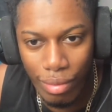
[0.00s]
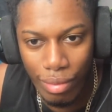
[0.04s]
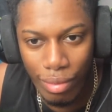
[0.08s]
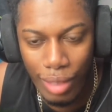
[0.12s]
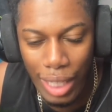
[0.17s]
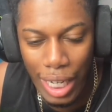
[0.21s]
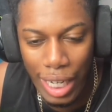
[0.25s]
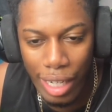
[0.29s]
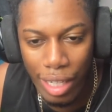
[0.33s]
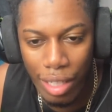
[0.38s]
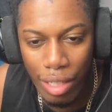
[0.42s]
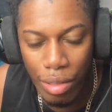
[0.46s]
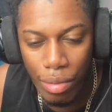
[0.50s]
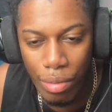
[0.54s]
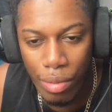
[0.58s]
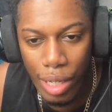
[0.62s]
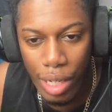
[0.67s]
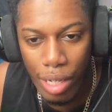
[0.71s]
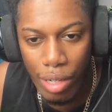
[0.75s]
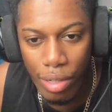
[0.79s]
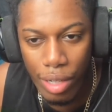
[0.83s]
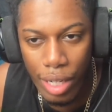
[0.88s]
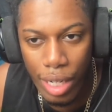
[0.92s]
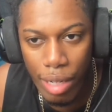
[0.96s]
Nah, that's a
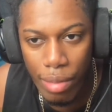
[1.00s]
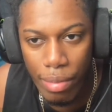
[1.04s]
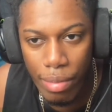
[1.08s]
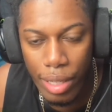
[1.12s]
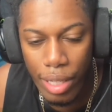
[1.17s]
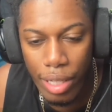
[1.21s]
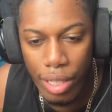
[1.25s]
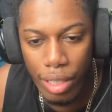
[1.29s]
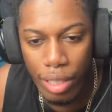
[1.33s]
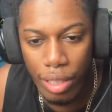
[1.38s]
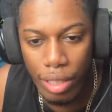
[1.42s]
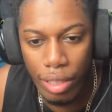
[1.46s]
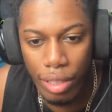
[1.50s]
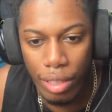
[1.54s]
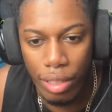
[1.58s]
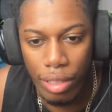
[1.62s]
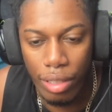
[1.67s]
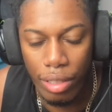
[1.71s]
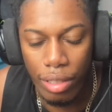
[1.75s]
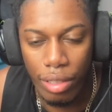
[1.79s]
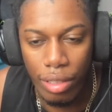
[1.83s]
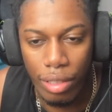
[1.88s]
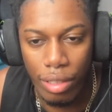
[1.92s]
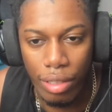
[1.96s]
wild nightmare.
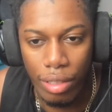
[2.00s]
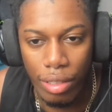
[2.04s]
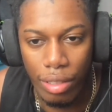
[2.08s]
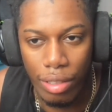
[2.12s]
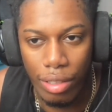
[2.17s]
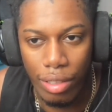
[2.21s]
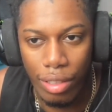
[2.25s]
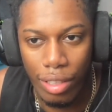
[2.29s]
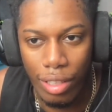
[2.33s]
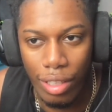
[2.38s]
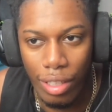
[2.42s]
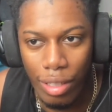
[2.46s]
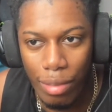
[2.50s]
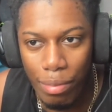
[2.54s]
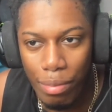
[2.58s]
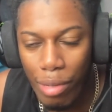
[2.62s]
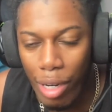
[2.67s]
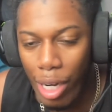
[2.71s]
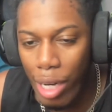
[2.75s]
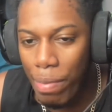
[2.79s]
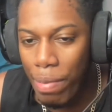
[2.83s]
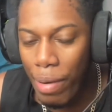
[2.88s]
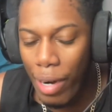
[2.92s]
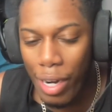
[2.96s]

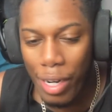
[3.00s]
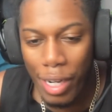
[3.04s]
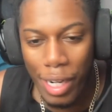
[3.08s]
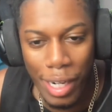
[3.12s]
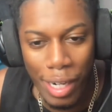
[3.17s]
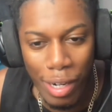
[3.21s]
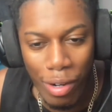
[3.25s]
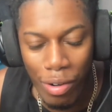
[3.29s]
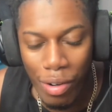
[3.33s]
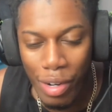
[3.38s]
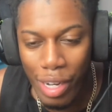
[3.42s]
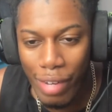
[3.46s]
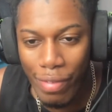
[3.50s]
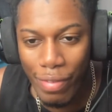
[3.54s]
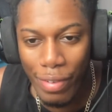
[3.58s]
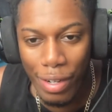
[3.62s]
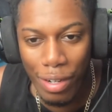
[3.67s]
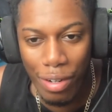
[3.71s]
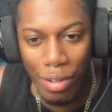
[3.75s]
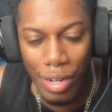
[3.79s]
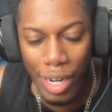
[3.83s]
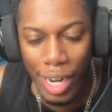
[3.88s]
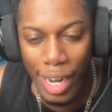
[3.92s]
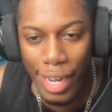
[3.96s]
Bro, he probably didn't know even
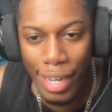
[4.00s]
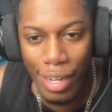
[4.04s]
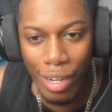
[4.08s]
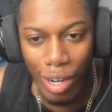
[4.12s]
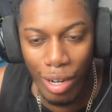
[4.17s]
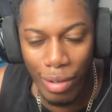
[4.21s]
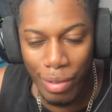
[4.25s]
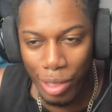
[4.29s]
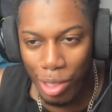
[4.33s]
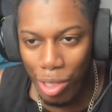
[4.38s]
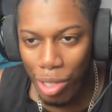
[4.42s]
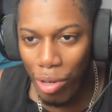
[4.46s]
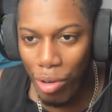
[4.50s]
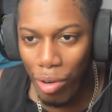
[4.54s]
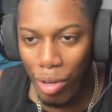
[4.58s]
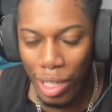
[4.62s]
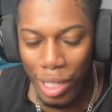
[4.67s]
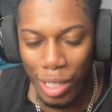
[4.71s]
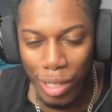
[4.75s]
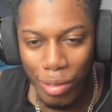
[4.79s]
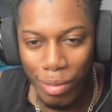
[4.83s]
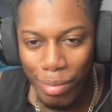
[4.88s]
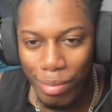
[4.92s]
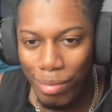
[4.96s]
know that Einar was
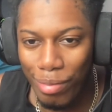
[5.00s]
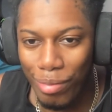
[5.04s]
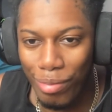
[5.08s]
choking him.